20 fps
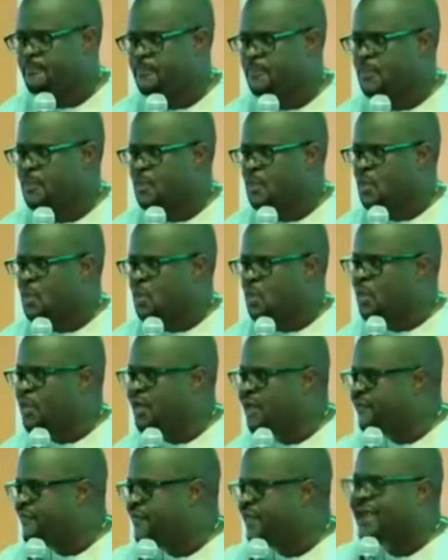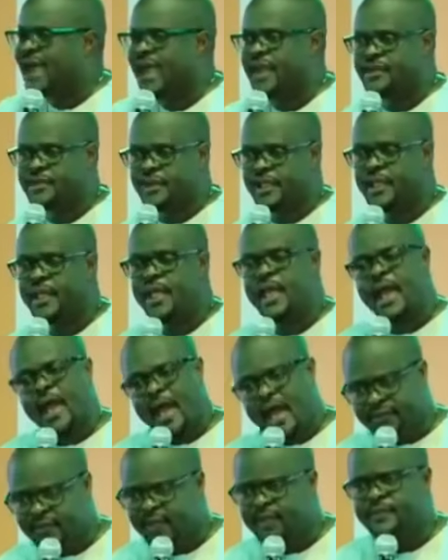We'll leave the country. I said,
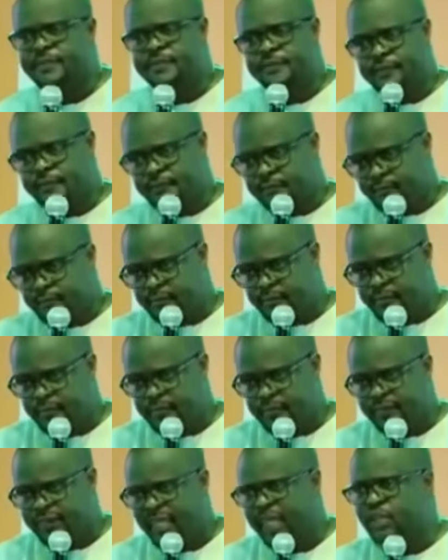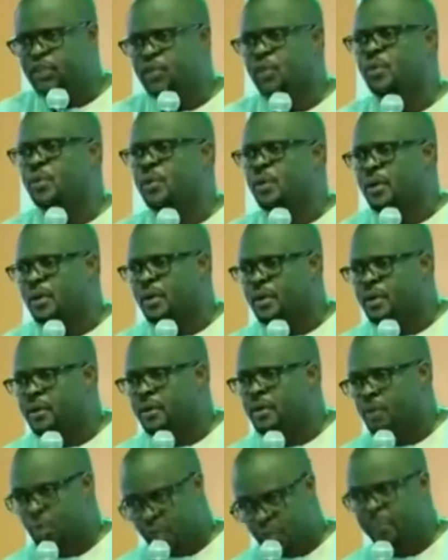thank you,
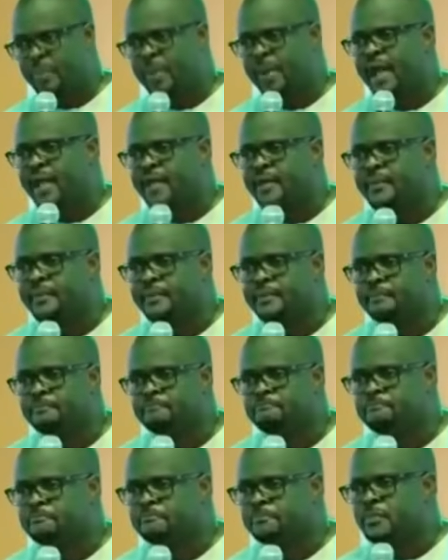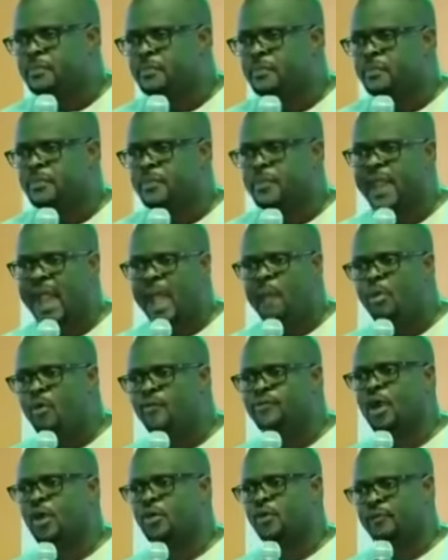goodbye. Then I moved out of
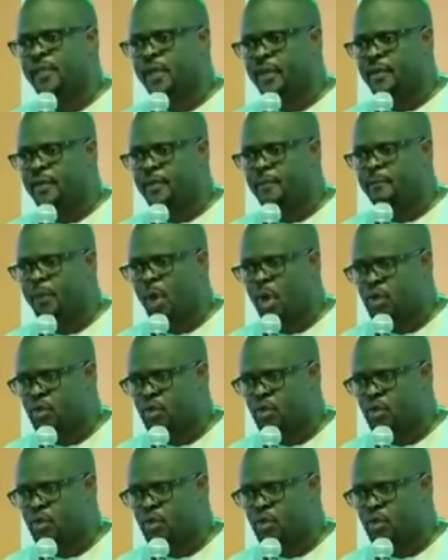the boardroom.